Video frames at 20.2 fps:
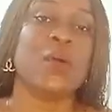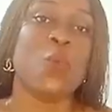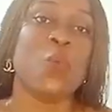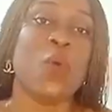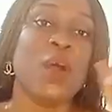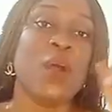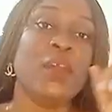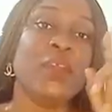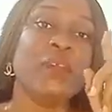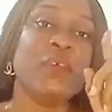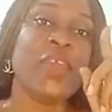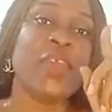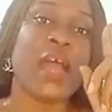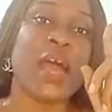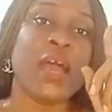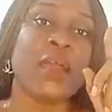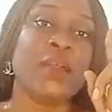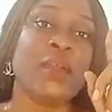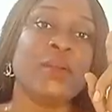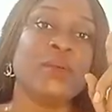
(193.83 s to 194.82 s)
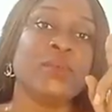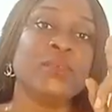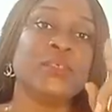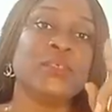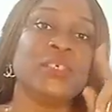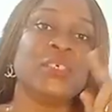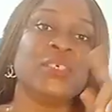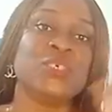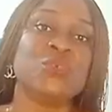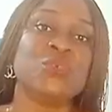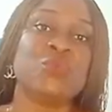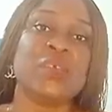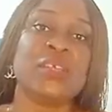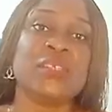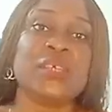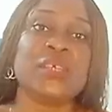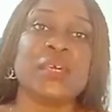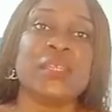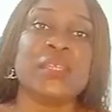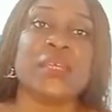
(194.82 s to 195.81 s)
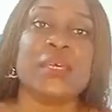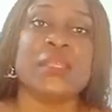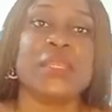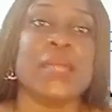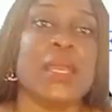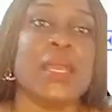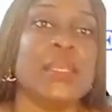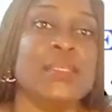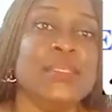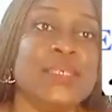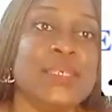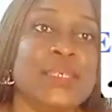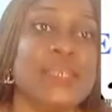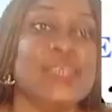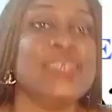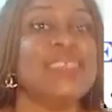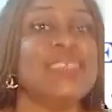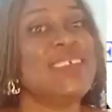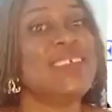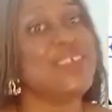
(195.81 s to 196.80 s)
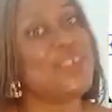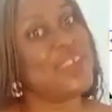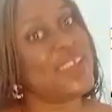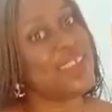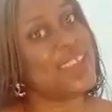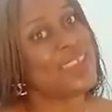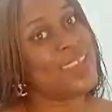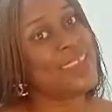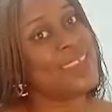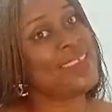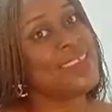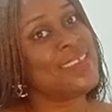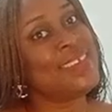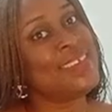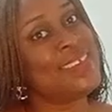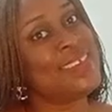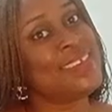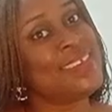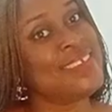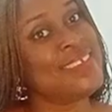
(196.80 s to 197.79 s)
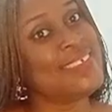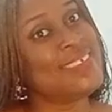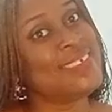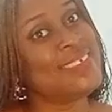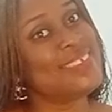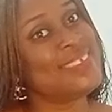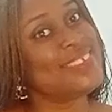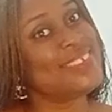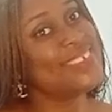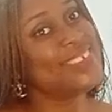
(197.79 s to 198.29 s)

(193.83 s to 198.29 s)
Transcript: one of the angles is greater than 90 degrees.